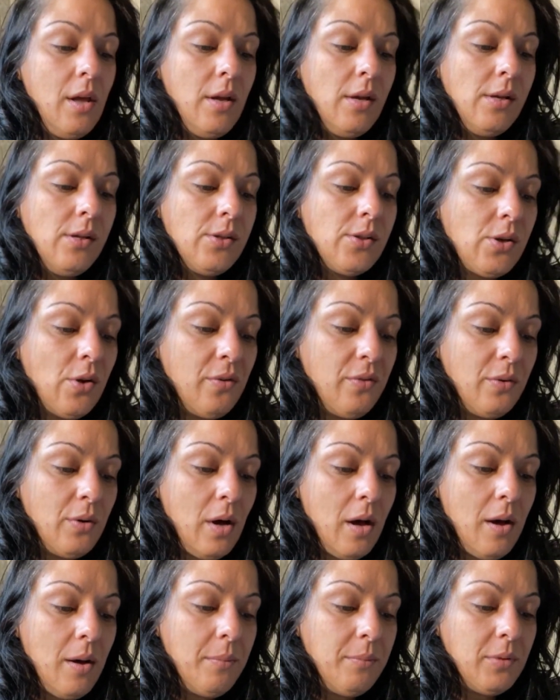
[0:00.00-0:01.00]
So
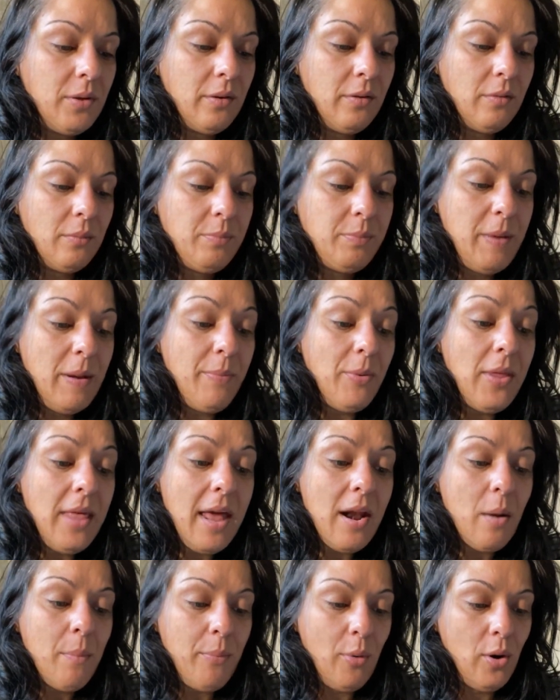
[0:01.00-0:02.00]
people
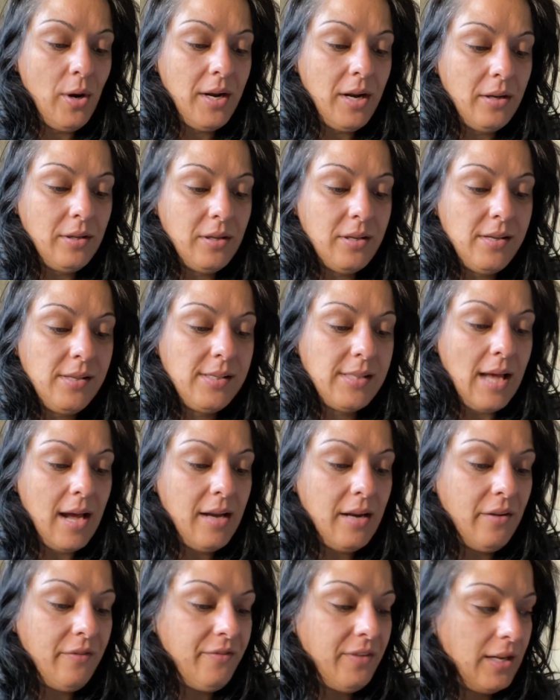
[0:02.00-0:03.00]
that are born on the
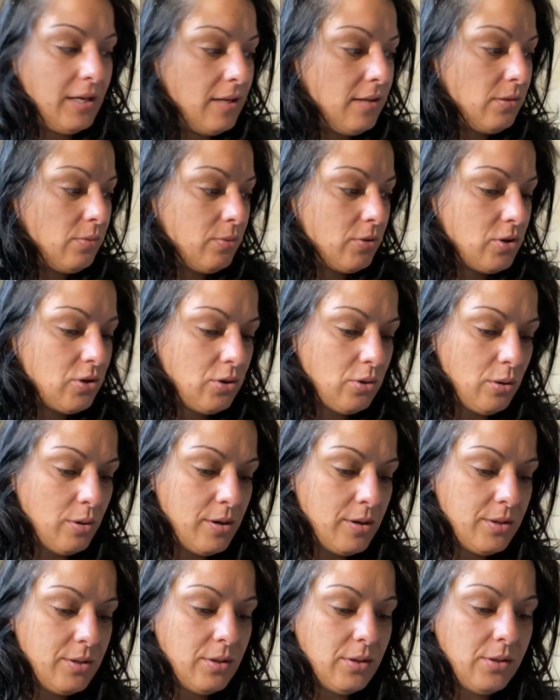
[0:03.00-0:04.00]
sign of Venus, which
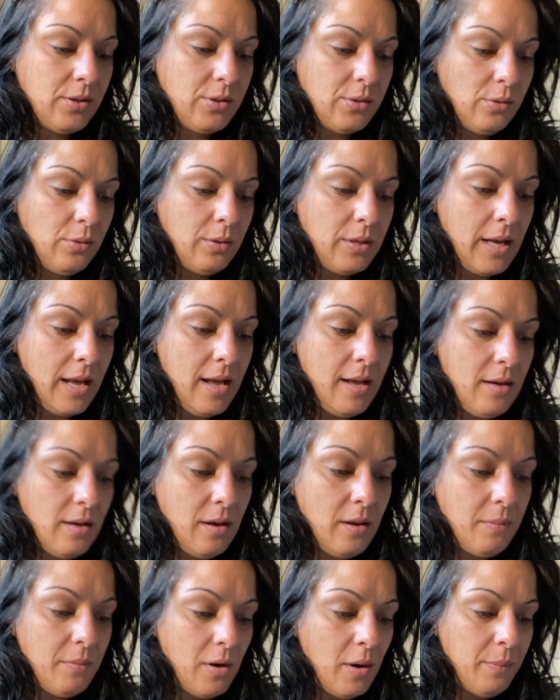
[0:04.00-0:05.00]
Taurus is too, okay,
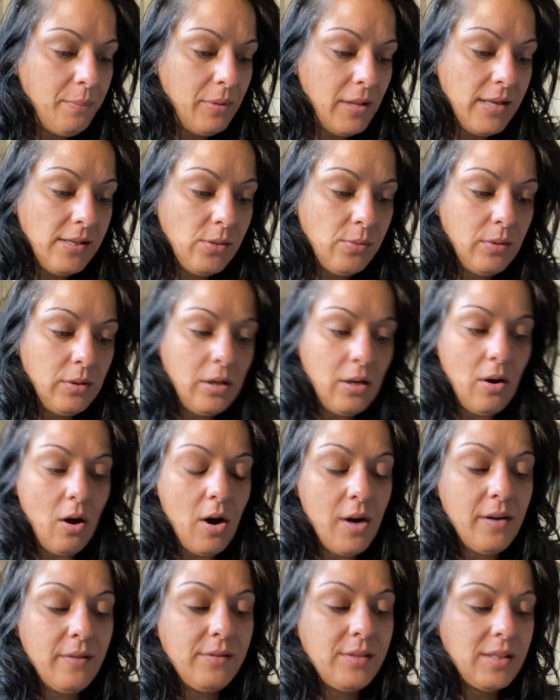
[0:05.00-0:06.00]
are blessed with the
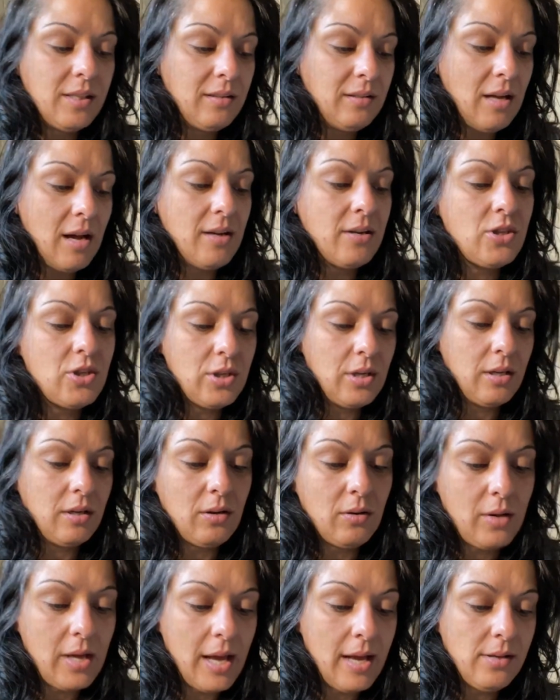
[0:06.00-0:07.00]
art of
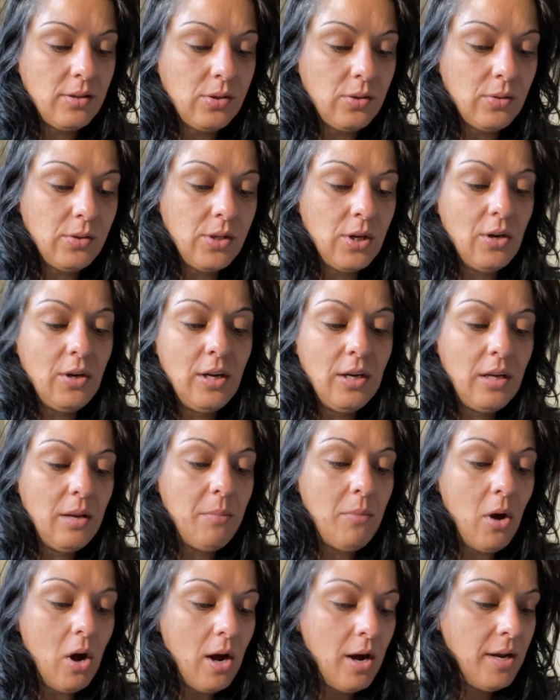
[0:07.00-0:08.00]
seduction, okay? So turning
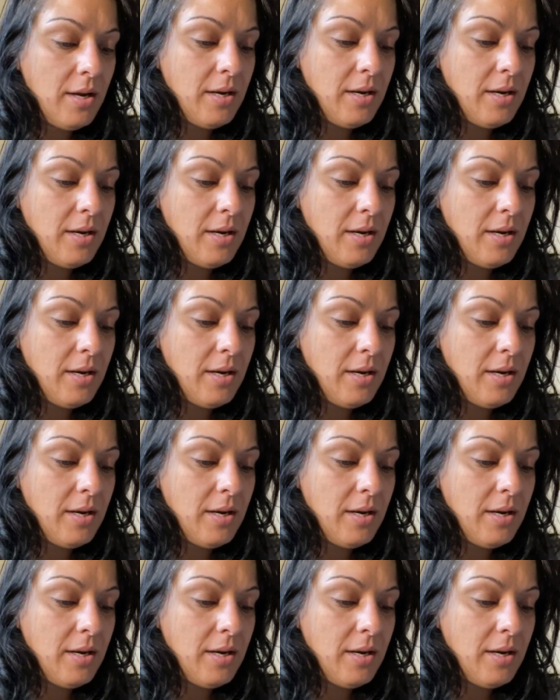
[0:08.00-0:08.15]
them on.